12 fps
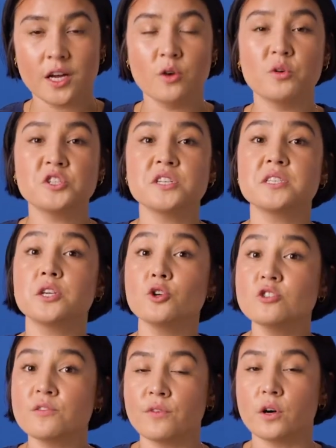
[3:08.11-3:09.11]
which is
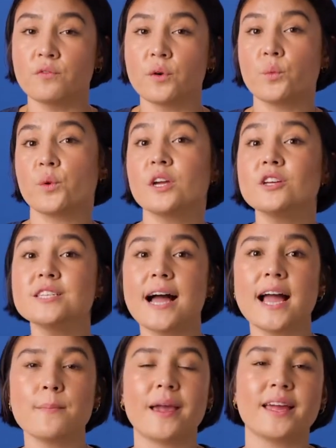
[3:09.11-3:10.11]
useful for
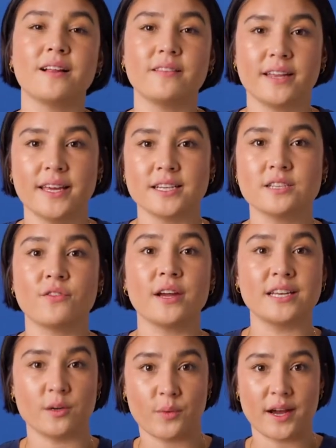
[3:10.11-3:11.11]
real-time analytics for
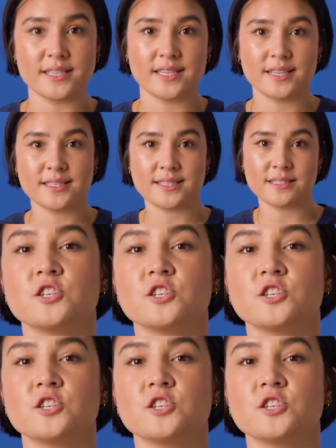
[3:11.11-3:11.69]
enterprises.